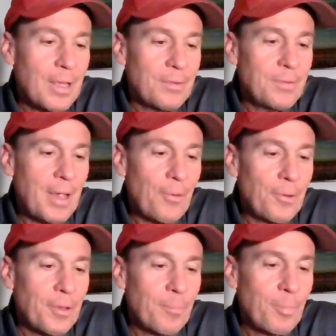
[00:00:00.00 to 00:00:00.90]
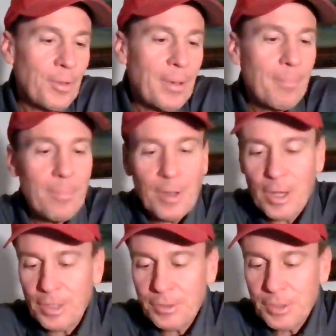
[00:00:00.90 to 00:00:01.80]
Zeller didn't play
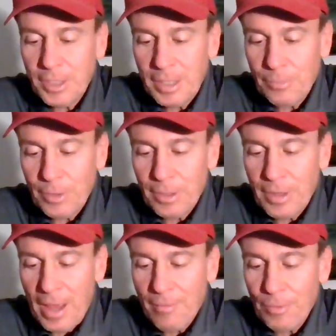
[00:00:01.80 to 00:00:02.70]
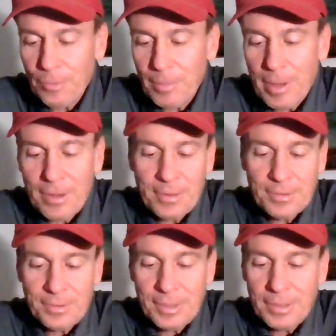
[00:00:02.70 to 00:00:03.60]
much. He would have a rebound and
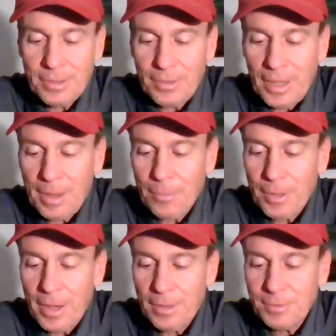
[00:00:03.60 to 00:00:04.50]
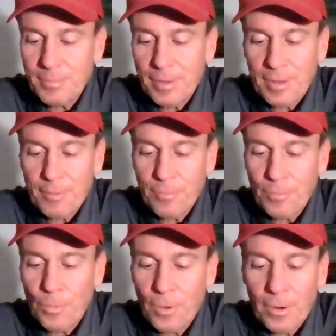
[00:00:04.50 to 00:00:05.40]
a steal. Haywood Highsmith had
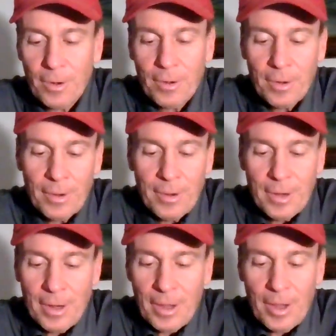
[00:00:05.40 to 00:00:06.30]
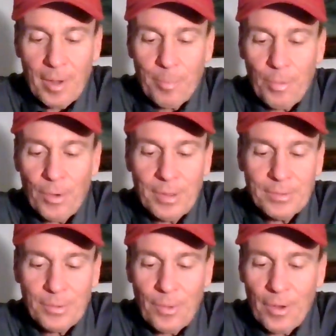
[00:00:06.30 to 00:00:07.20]
4
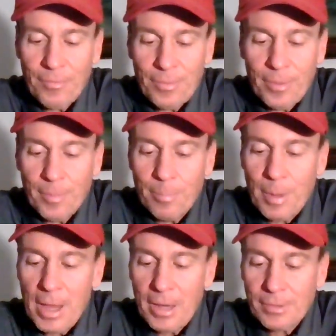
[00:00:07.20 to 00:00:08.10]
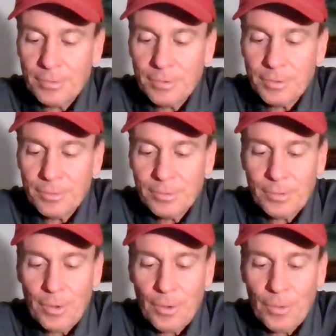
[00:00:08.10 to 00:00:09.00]
points off the bench.
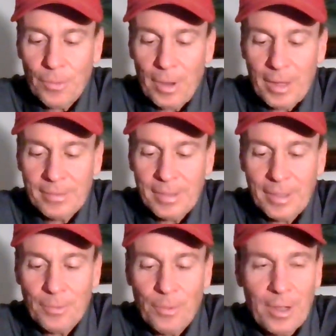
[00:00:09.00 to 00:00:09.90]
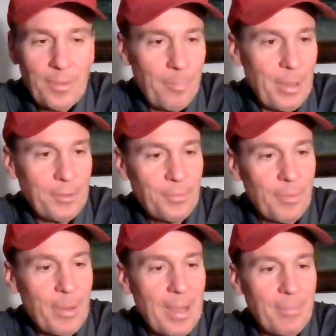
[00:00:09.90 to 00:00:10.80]
So I tell you what, the bench for
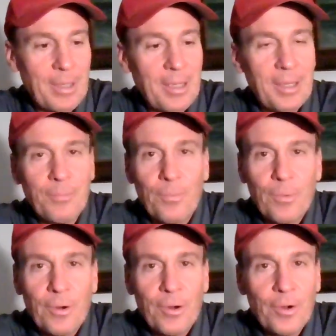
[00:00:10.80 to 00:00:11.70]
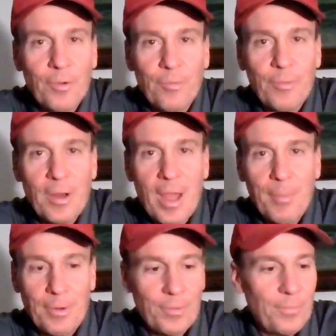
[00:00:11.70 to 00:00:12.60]
the Miami Heat were
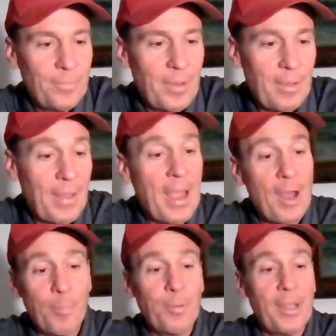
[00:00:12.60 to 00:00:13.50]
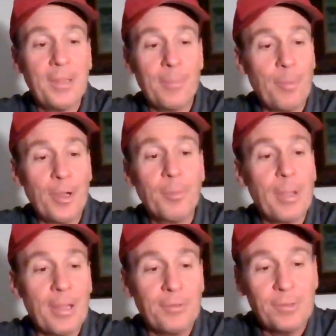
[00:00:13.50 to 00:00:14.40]
phenomenal. They outplayed the Buck
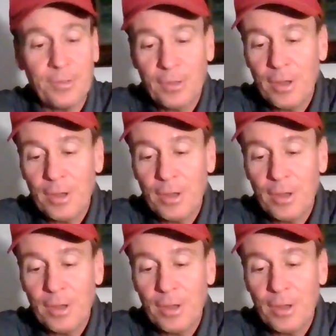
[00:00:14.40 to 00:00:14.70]
bench,